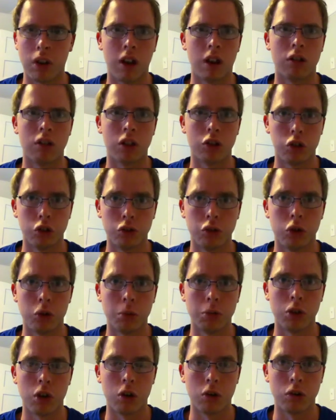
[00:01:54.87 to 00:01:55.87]
I'll let you
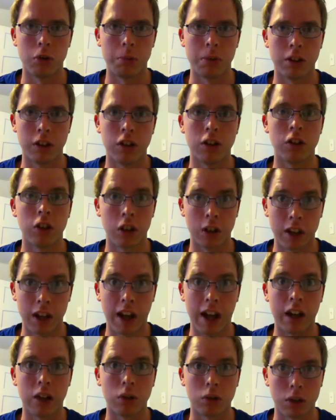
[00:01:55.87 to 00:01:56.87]
form your own opinion on
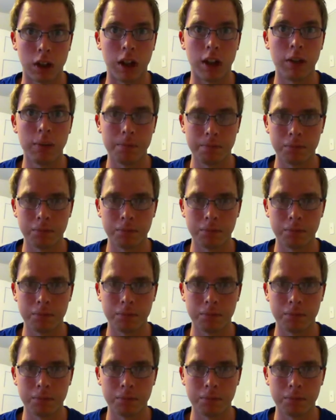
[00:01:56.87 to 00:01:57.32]
that, okay?